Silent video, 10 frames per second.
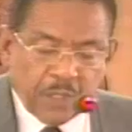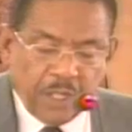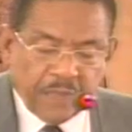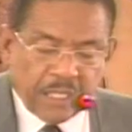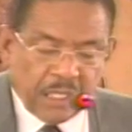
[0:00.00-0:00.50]

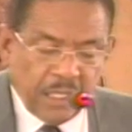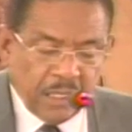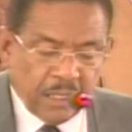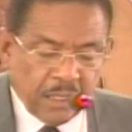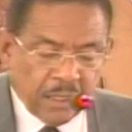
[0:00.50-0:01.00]
of the
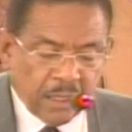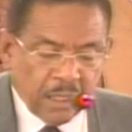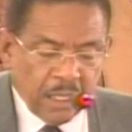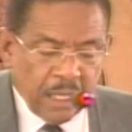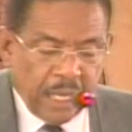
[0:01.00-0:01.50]
seas
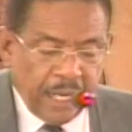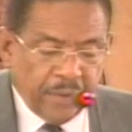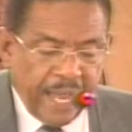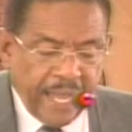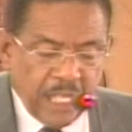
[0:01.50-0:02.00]

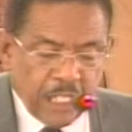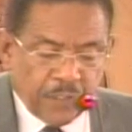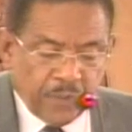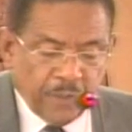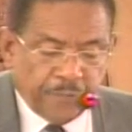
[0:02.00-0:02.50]

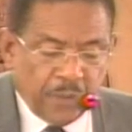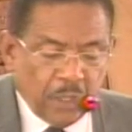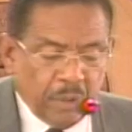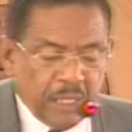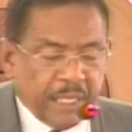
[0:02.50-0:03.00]
arise from the
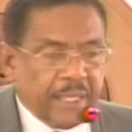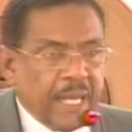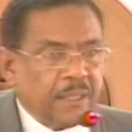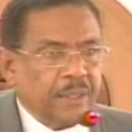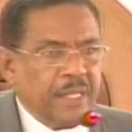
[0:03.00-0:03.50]
following
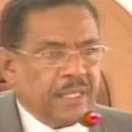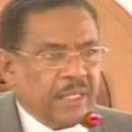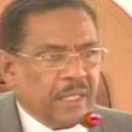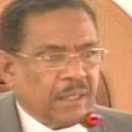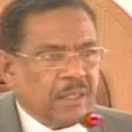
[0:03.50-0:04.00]

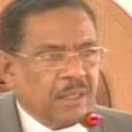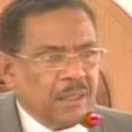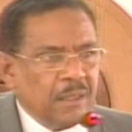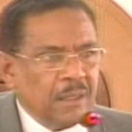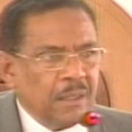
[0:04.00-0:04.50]
characteristics:
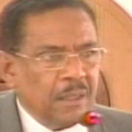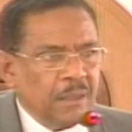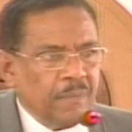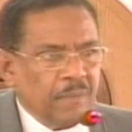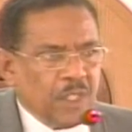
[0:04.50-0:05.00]

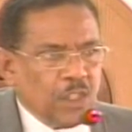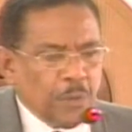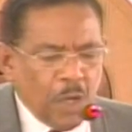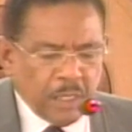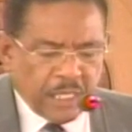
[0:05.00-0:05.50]

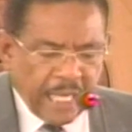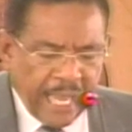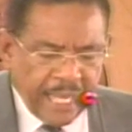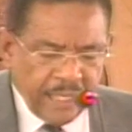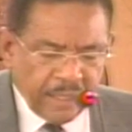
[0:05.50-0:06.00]
small
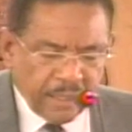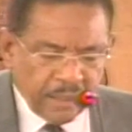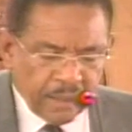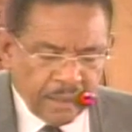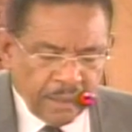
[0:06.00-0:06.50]
size,
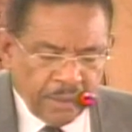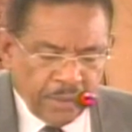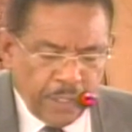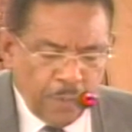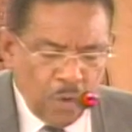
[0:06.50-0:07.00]

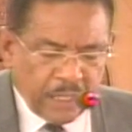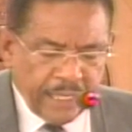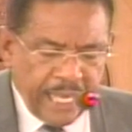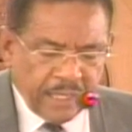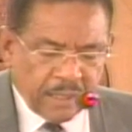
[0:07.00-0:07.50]

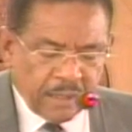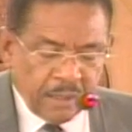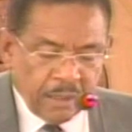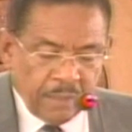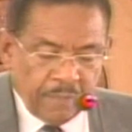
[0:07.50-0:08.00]
remoteness,
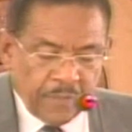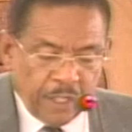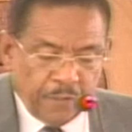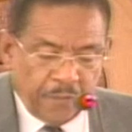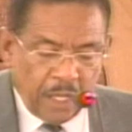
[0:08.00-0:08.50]

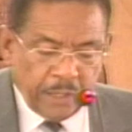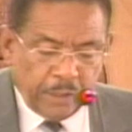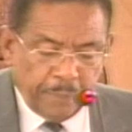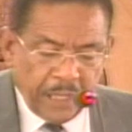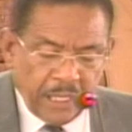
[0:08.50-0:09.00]

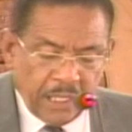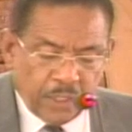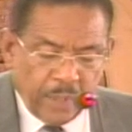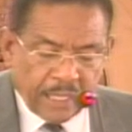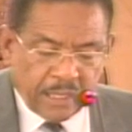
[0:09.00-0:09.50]
vulnerability
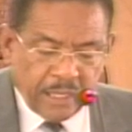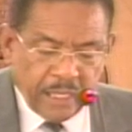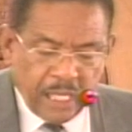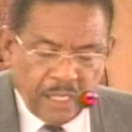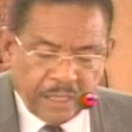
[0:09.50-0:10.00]
to
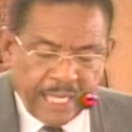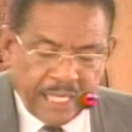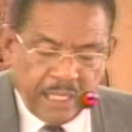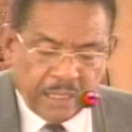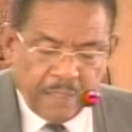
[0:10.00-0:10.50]
external,
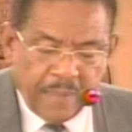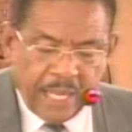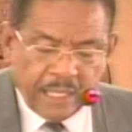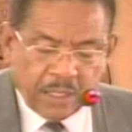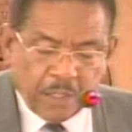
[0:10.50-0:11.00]
that is,
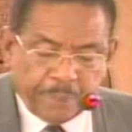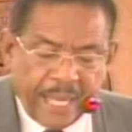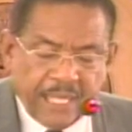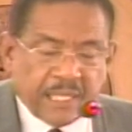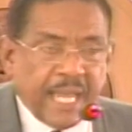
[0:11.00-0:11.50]
demand and
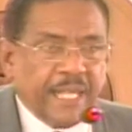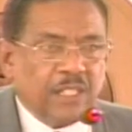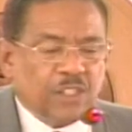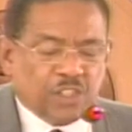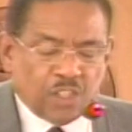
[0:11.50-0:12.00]
supply side
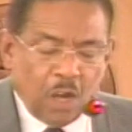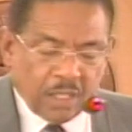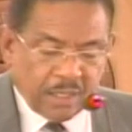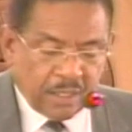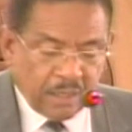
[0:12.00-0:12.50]

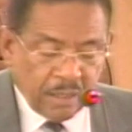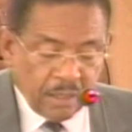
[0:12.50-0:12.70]
shocks,